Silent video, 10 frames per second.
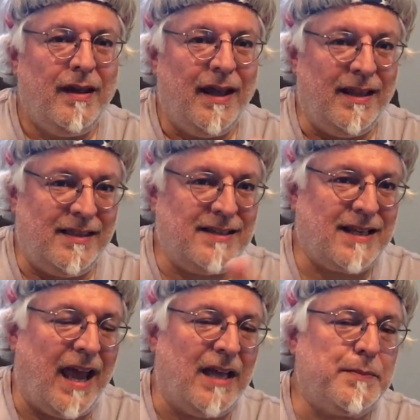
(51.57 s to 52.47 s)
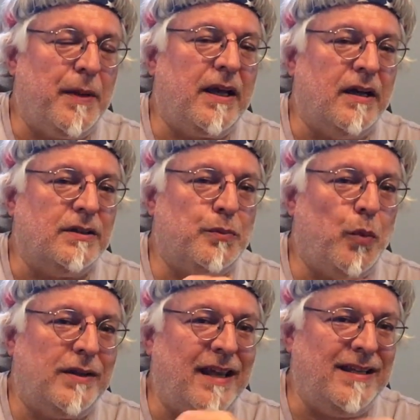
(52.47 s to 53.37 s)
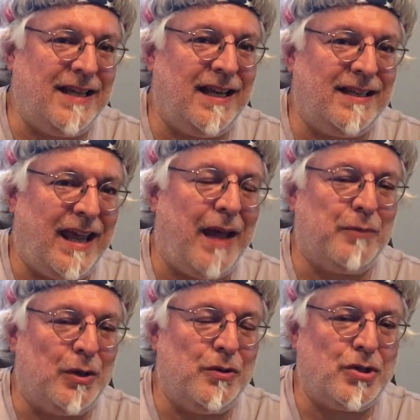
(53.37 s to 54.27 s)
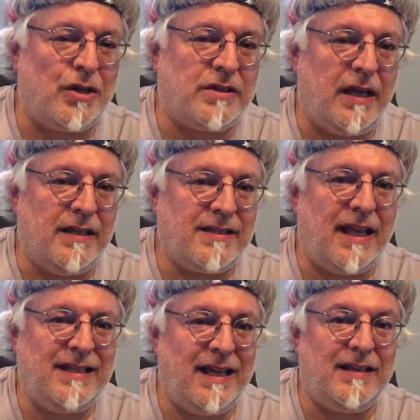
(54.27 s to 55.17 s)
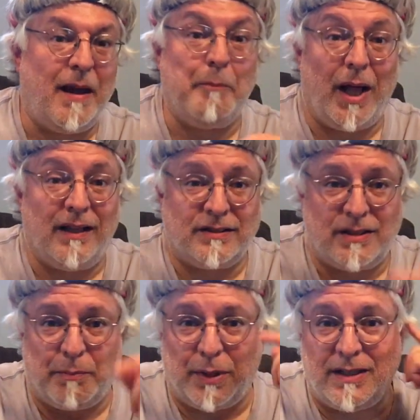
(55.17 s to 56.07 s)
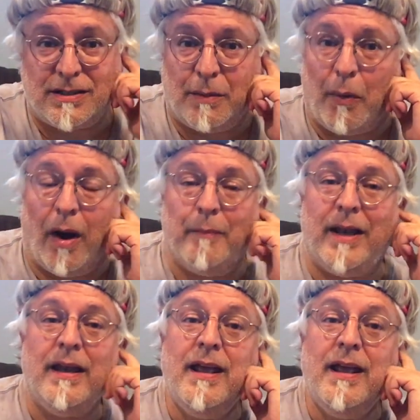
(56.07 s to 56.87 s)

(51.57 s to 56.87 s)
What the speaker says: in this case, because what they did in Camden, New Jersey is they didn't abolish the police department.